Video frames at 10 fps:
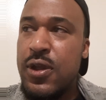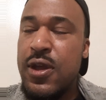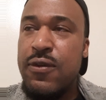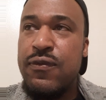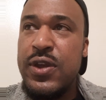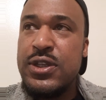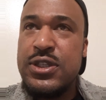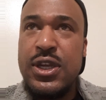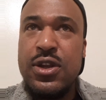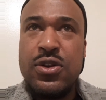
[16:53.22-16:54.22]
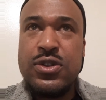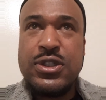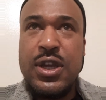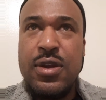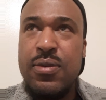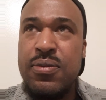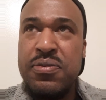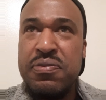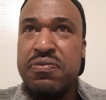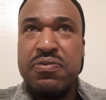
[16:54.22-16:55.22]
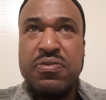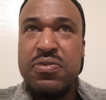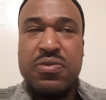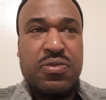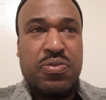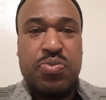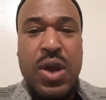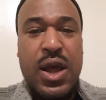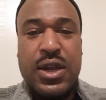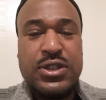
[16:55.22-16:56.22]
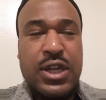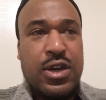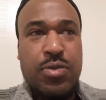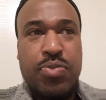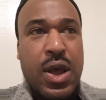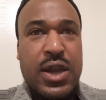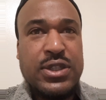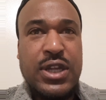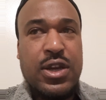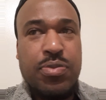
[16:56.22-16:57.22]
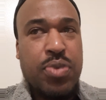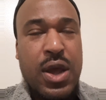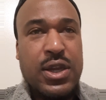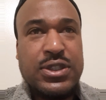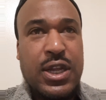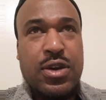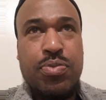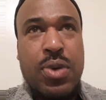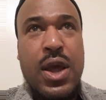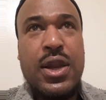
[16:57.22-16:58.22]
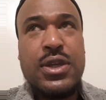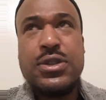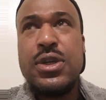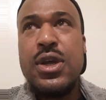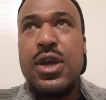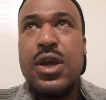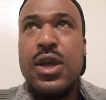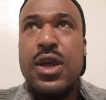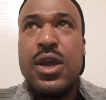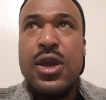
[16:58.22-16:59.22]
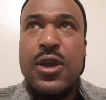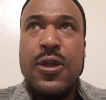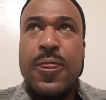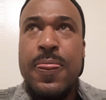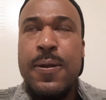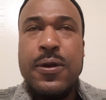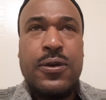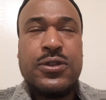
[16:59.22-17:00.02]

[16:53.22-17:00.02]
invented, you know what I'm saying, products after products after products after products. You know what I'm